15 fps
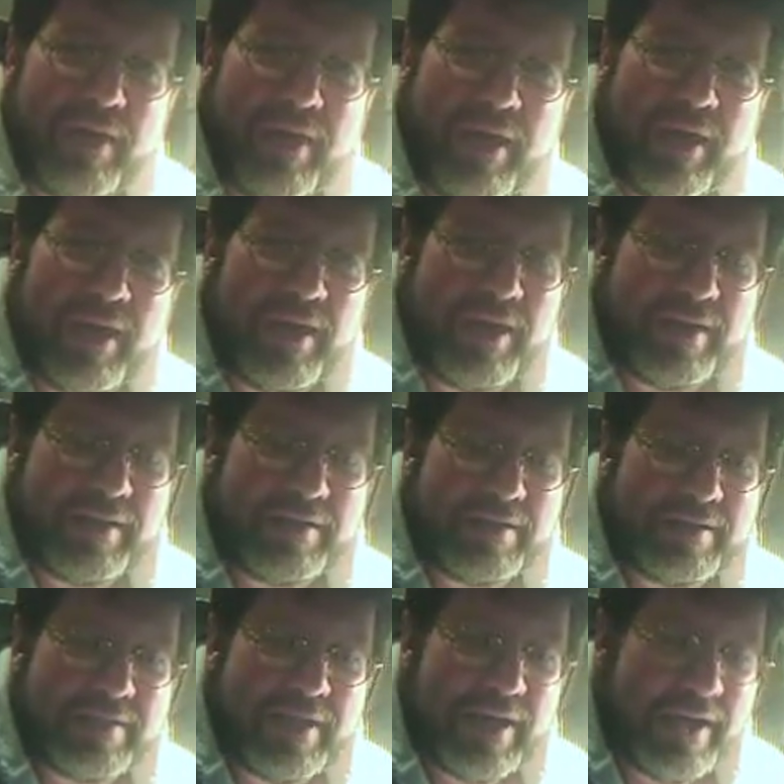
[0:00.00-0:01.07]

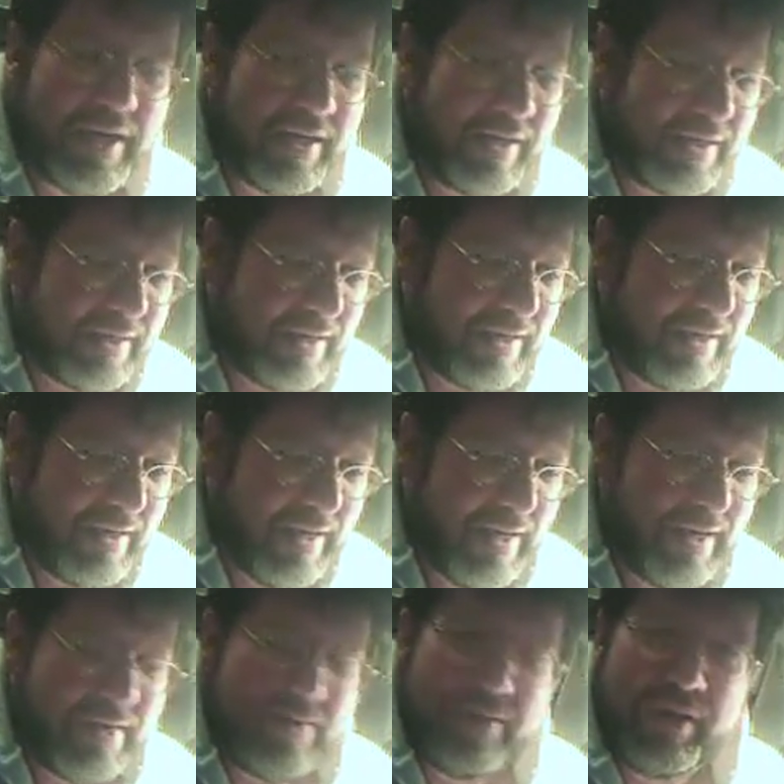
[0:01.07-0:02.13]
And uh,
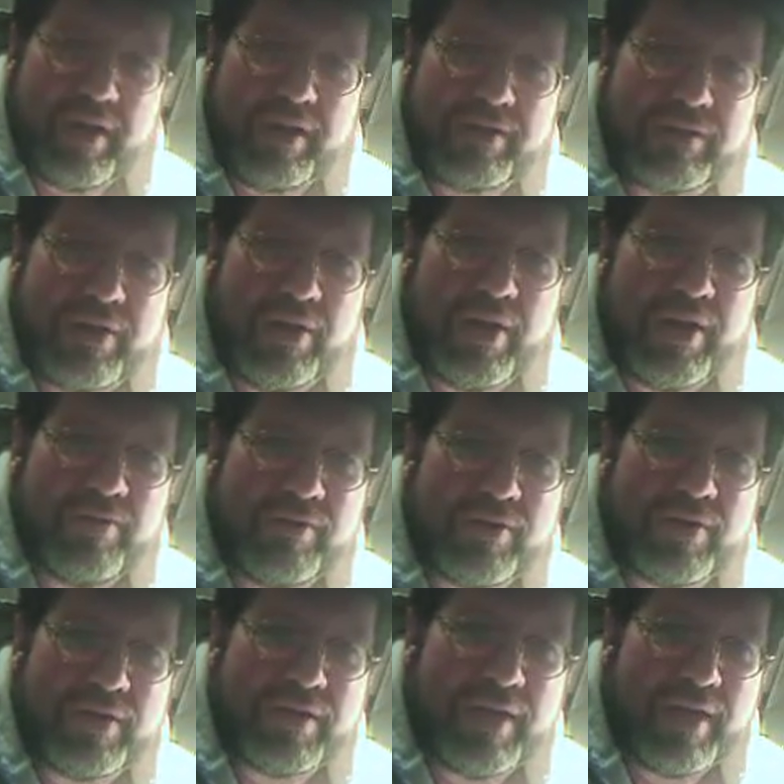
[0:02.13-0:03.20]
hey, you guys all have a
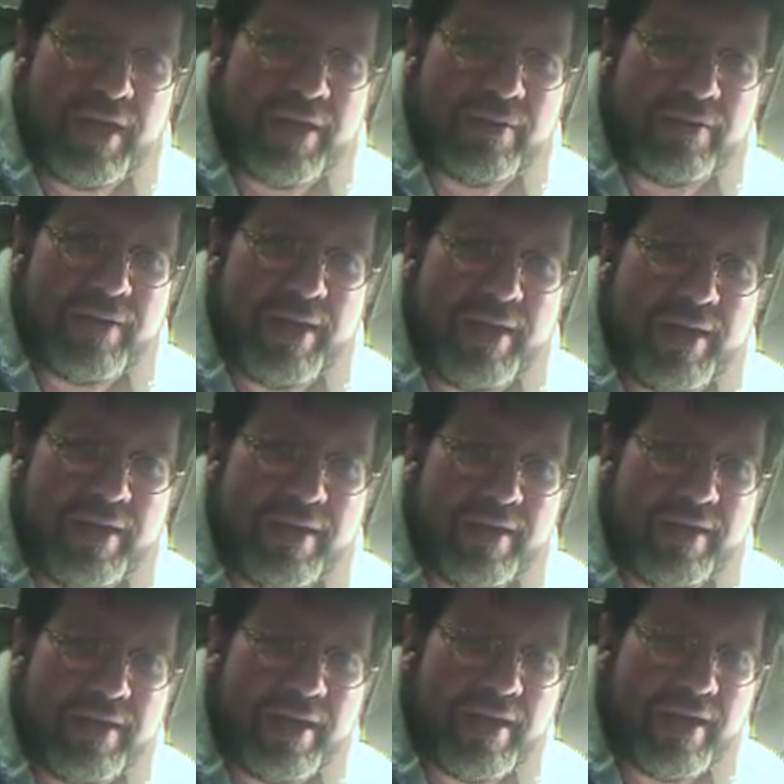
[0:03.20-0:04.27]
good night, okay?
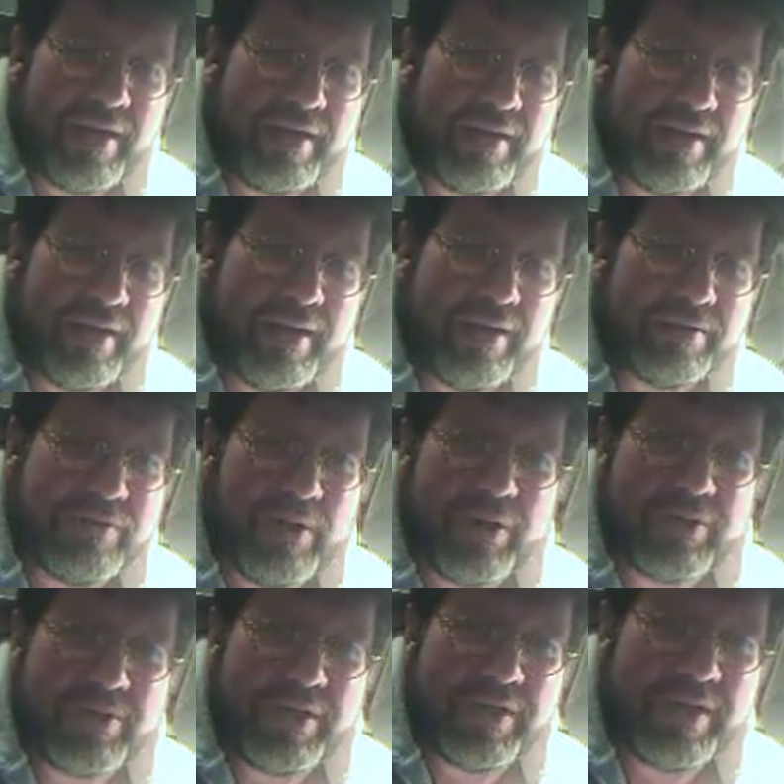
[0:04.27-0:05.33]
And uh, I'll
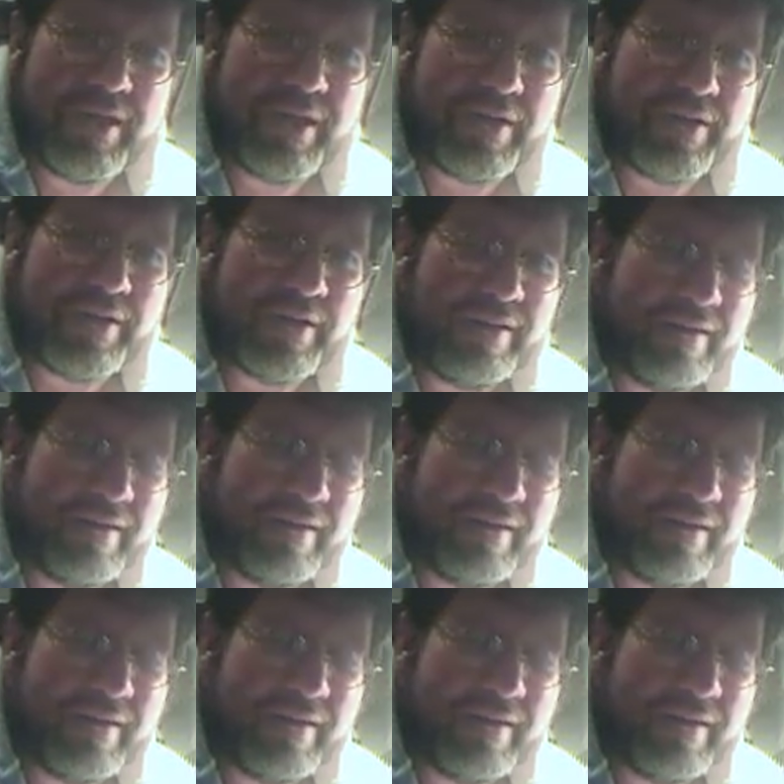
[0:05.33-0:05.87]
talk to you later.